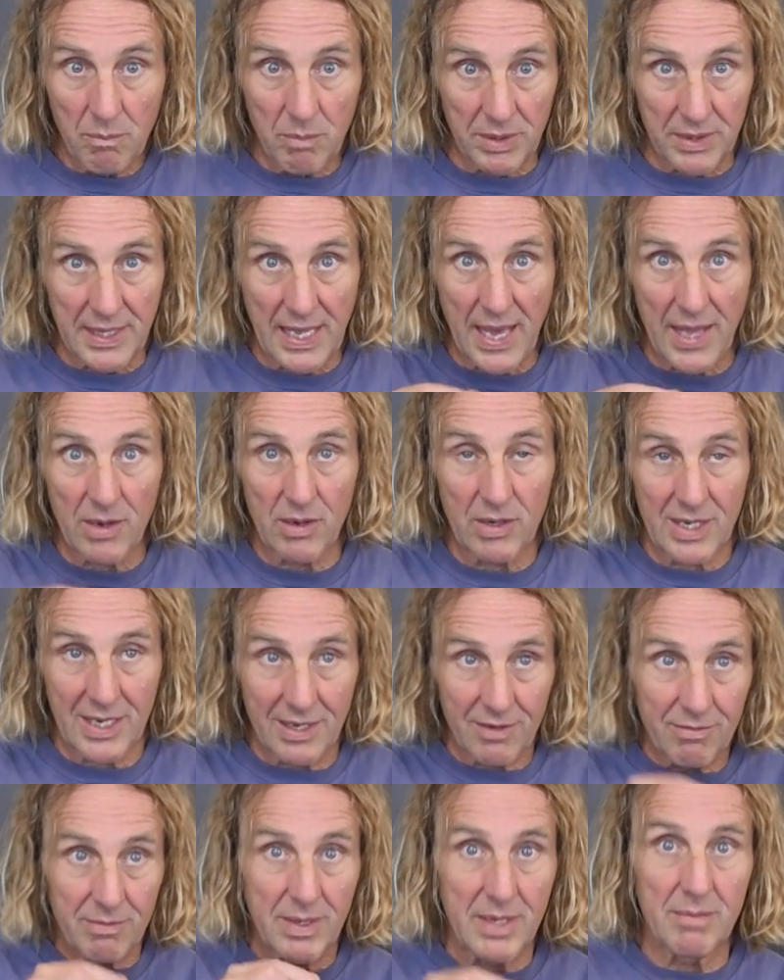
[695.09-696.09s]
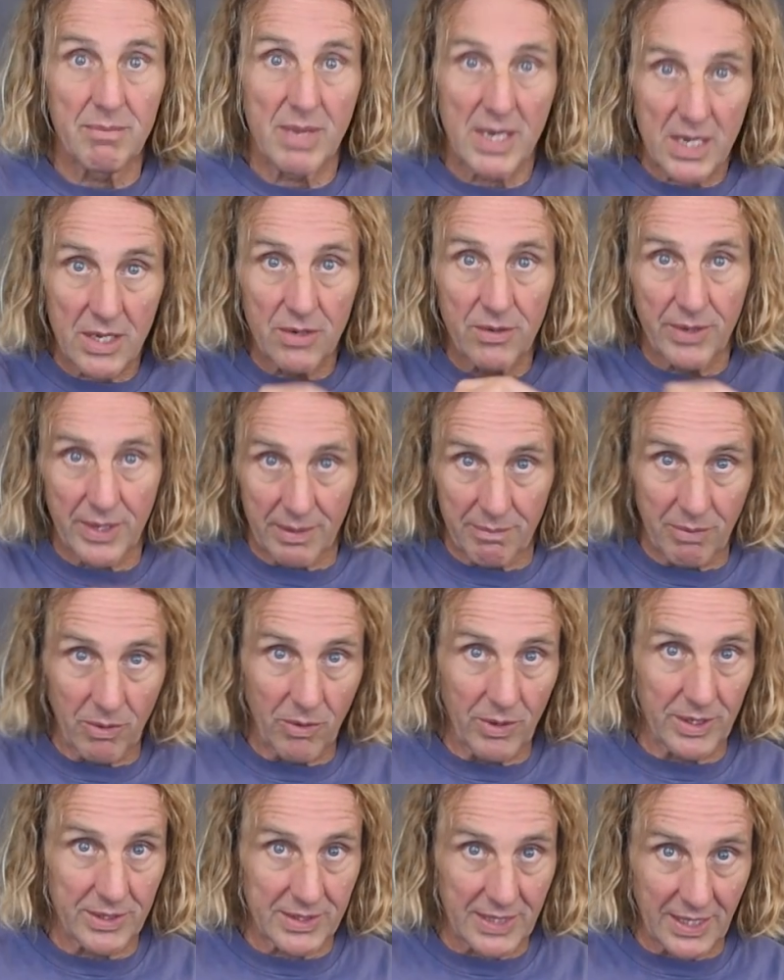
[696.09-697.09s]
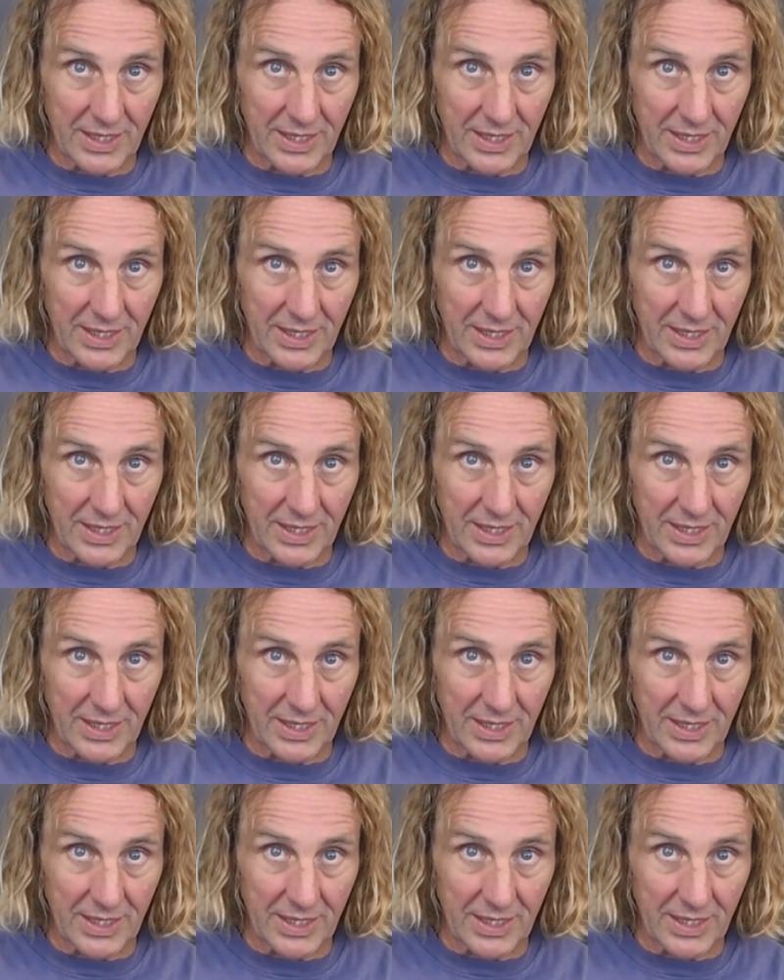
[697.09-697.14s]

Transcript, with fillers: but that'll give me metering points.